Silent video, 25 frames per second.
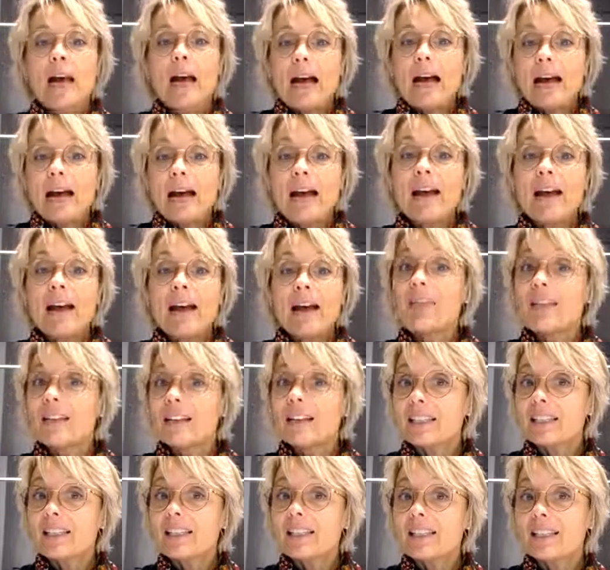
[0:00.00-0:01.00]
And
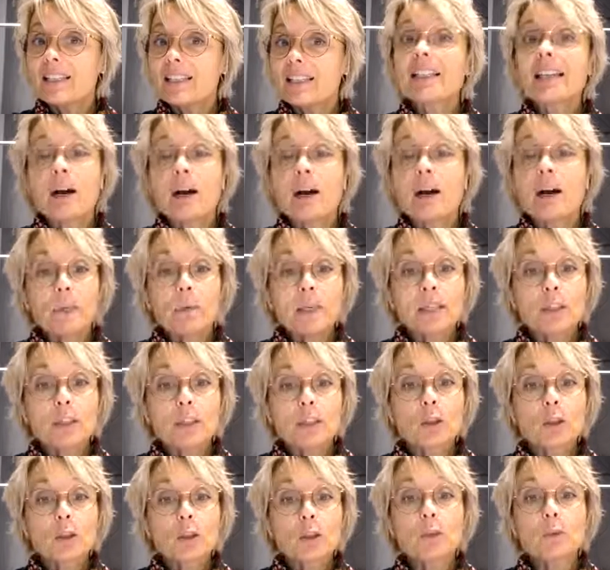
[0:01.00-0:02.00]
this is our week
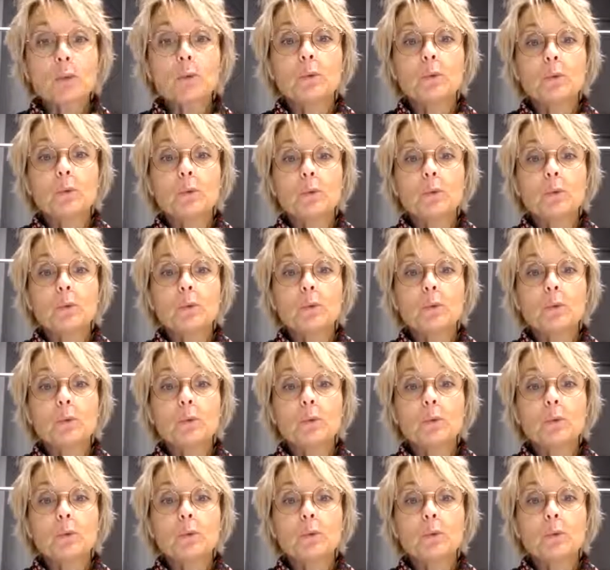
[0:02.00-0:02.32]
2.